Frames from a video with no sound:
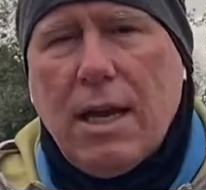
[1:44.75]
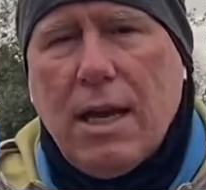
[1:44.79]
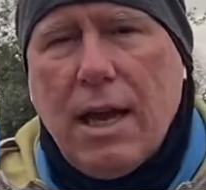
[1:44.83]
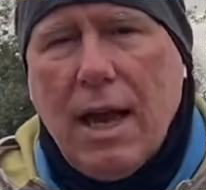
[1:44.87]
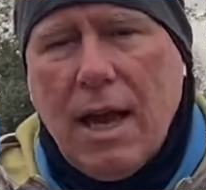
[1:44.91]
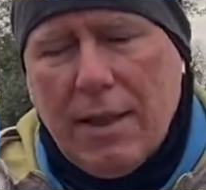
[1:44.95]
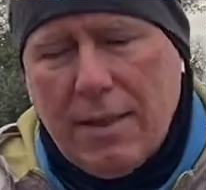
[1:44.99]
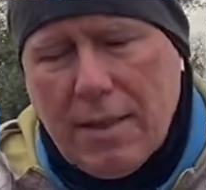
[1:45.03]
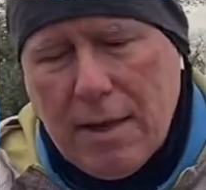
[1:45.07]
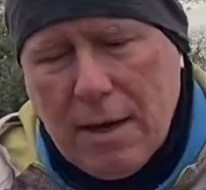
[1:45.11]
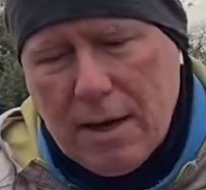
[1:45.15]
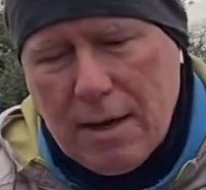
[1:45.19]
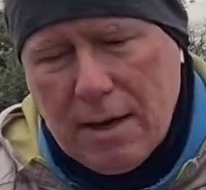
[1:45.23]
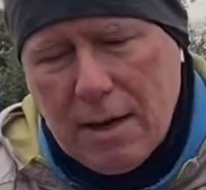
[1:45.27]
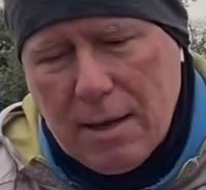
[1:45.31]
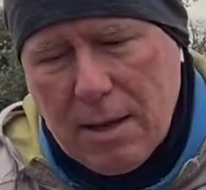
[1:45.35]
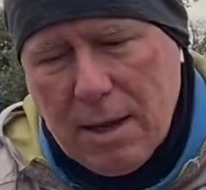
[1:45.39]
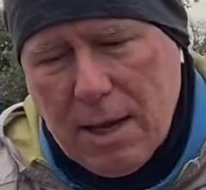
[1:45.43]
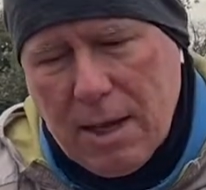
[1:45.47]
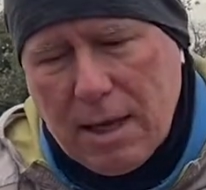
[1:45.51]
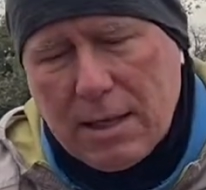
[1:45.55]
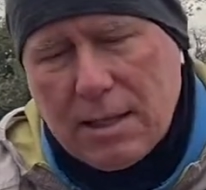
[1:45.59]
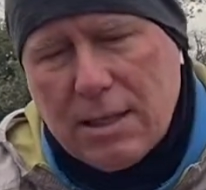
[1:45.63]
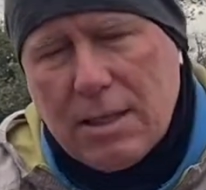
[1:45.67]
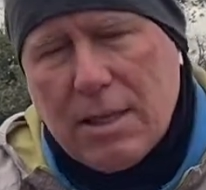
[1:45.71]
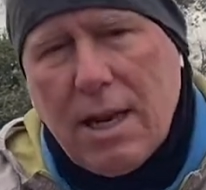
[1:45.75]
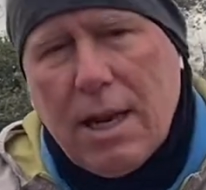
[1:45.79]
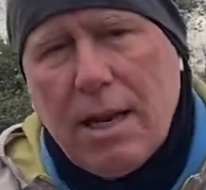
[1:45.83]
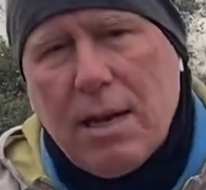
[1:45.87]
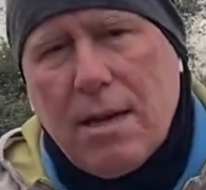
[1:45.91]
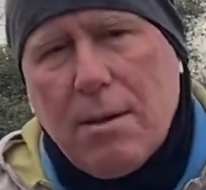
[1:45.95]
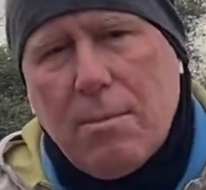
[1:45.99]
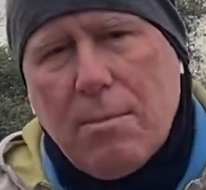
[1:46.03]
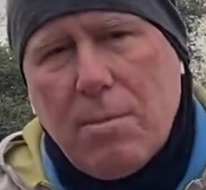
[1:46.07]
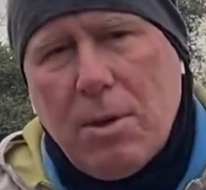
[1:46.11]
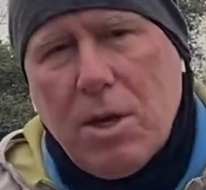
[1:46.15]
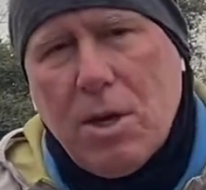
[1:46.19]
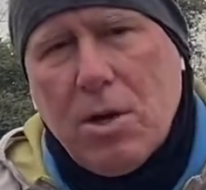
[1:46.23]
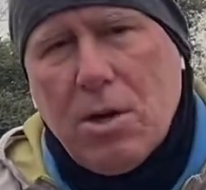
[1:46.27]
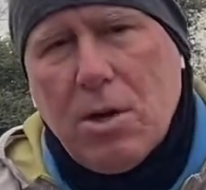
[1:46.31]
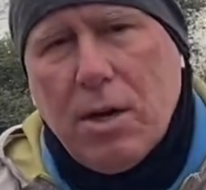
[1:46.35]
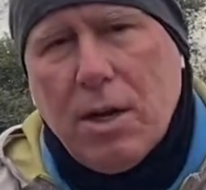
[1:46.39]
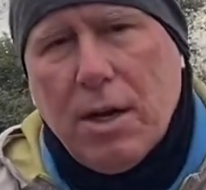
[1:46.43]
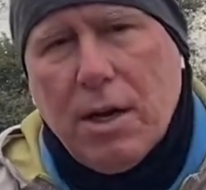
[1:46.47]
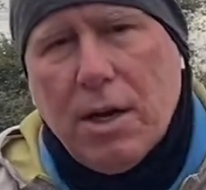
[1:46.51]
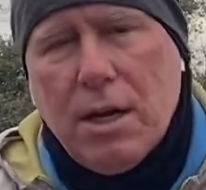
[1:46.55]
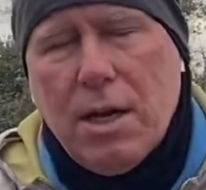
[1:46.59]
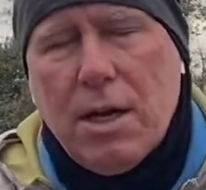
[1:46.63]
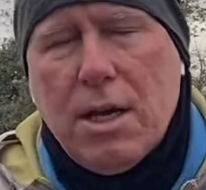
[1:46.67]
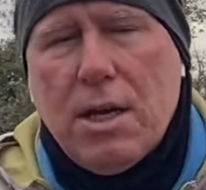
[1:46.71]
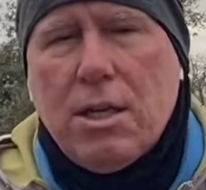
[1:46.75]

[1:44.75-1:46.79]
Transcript: and then extend it beyond.